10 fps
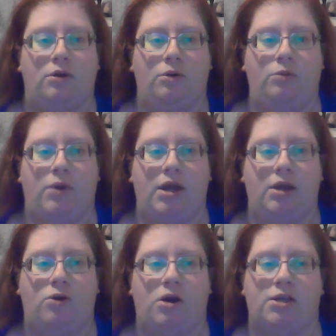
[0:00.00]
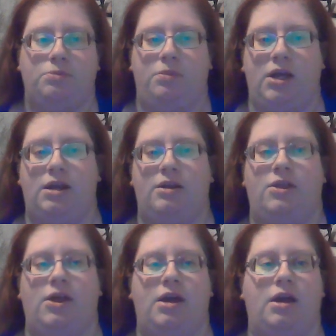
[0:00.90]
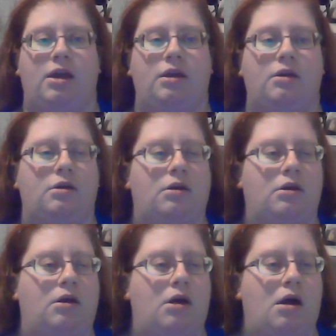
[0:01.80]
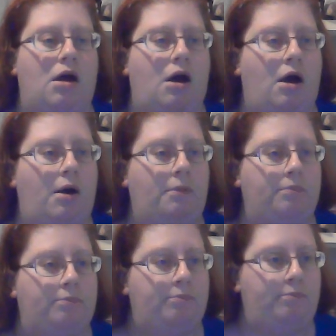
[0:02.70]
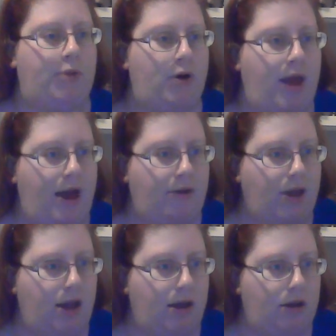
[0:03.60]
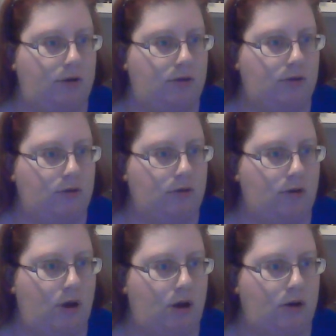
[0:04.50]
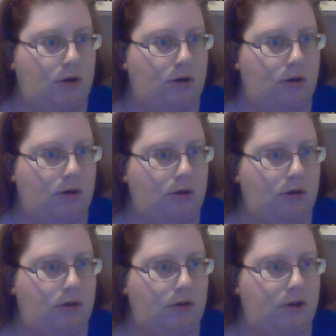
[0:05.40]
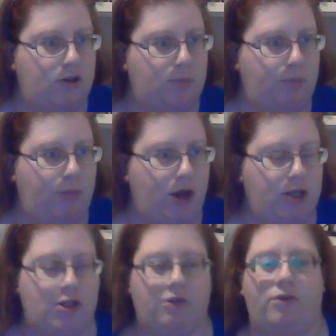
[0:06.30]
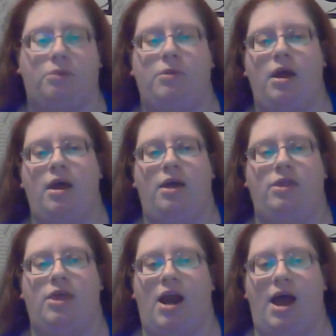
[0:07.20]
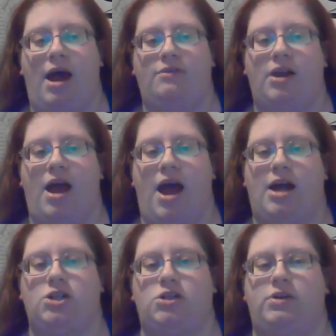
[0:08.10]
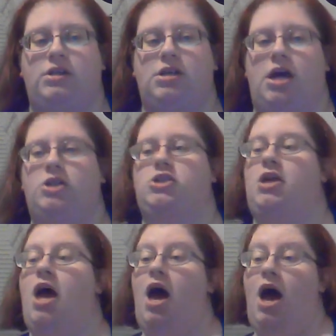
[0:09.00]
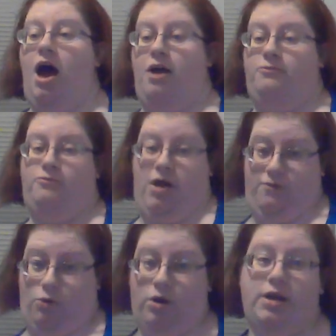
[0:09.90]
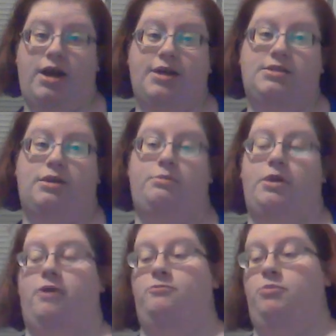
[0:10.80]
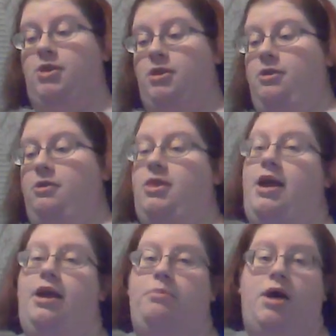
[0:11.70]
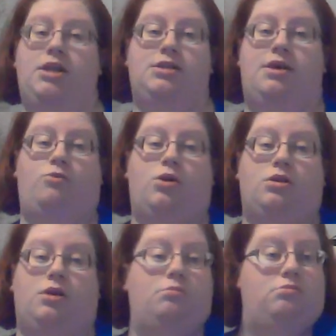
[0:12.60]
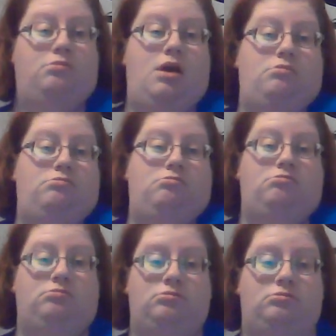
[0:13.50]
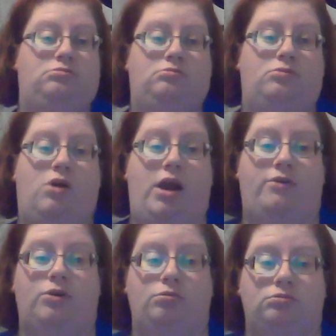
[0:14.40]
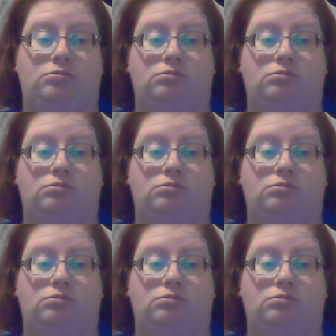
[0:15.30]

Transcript: The wedding cross beaded thing, bird Afghan. There's a bunch of them that I haven't actually touched. I've organized them and I've put them in the thing, but I just haven't worked on them. Meh, whatever.